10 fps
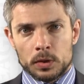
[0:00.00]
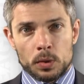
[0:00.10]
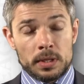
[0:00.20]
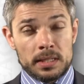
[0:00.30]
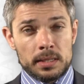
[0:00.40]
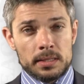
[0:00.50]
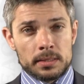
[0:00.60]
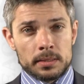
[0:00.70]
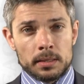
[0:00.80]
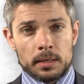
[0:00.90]
So this
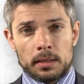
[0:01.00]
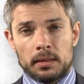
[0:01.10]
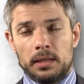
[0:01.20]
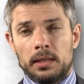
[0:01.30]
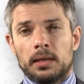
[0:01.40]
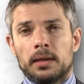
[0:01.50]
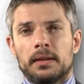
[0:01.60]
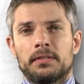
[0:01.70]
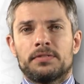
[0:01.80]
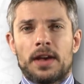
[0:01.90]
is the
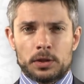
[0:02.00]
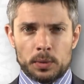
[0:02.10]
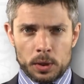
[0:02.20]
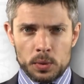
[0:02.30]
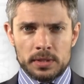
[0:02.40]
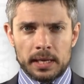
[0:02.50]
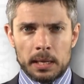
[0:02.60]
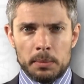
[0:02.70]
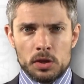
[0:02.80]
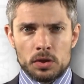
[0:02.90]
Vector acoustic
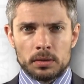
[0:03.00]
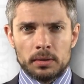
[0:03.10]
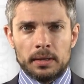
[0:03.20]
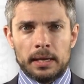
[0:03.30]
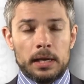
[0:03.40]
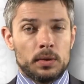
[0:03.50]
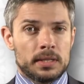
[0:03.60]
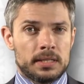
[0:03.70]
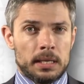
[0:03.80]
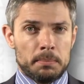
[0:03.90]
image, and you can
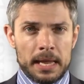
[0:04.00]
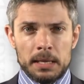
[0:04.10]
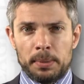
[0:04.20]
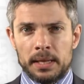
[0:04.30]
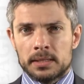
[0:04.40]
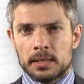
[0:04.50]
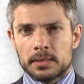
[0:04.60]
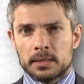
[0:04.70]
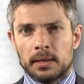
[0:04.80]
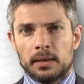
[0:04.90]
see in many
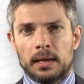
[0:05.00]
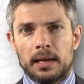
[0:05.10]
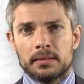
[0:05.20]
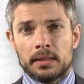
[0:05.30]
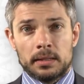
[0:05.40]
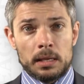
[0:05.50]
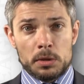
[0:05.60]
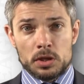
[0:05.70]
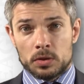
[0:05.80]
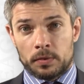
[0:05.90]
places uh, that the
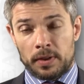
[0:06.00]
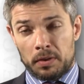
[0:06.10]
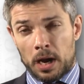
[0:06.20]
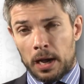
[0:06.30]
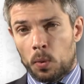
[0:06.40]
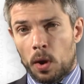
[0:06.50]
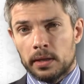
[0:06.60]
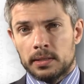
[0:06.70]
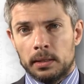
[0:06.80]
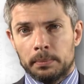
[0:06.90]
image is of very high
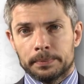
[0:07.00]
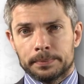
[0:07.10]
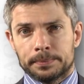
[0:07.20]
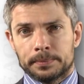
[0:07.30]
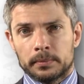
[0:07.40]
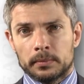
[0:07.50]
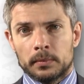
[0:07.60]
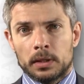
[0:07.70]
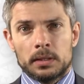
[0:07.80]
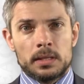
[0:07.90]
quality.
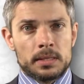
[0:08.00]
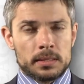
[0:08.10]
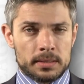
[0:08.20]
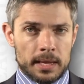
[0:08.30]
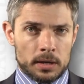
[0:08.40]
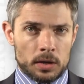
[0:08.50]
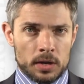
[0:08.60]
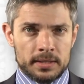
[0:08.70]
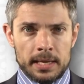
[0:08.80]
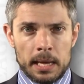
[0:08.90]
This is a standard
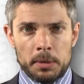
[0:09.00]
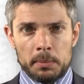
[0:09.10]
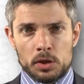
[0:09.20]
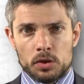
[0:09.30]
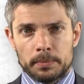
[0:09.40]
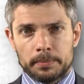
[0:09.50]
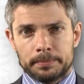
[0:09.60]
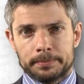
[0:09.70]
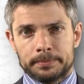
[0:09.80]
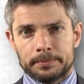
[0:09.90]
RTM image.
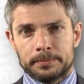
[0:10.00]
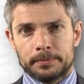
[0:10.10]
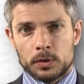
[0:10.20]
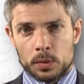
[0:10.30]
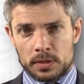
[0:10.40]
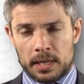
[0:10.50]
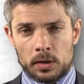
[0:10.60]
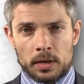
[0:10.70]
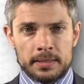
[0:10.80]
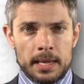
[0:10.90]
So
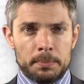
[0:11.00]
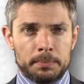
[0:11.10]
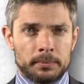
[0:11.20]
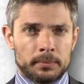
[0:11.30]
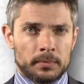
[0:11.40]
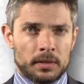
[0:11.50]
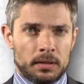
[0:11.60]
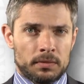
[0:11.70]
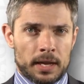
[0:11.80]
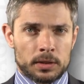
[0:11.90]
standard RTM,
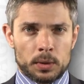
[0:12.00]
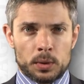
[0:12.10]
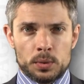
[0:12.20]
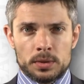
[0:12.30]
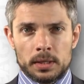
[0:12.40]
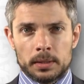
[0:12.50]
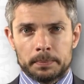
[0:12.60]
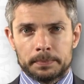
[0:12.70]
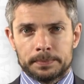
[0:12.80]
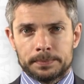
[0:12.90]
Vector acoustic.
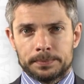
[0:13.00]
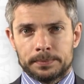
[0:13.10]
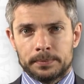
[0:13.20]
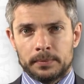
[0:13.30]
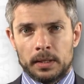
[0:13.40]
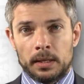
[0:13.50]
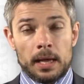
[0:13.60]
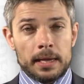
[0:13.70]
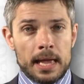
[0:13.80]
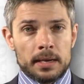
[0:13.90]

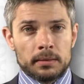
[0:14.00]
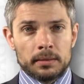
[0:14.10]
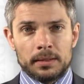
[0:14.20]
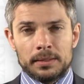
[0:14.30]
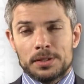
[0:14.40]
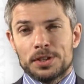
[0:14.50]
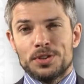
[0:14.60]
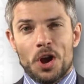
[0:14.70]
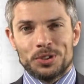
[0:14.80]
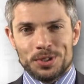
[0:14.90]
Again, this is
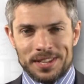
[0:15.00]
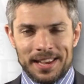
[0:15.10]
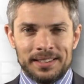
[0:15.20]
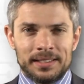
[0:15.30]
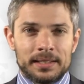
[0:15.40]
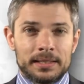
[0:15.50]
not to say